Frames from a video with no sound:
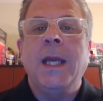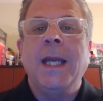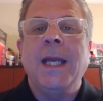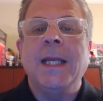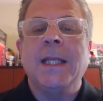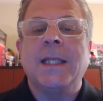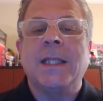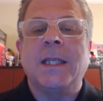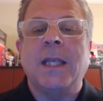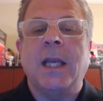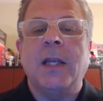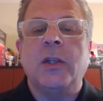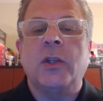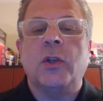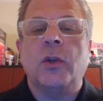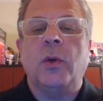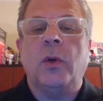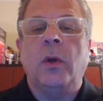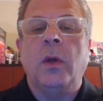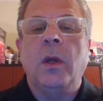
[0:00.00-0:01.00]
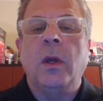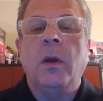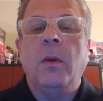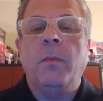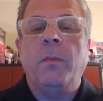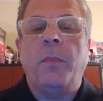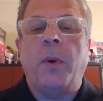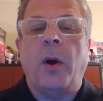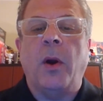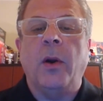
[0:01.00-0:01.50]
essential
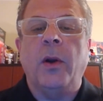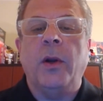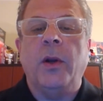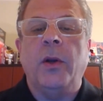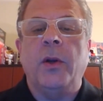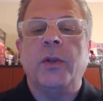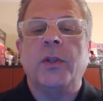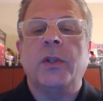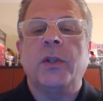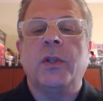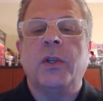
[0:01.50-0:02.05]
partners to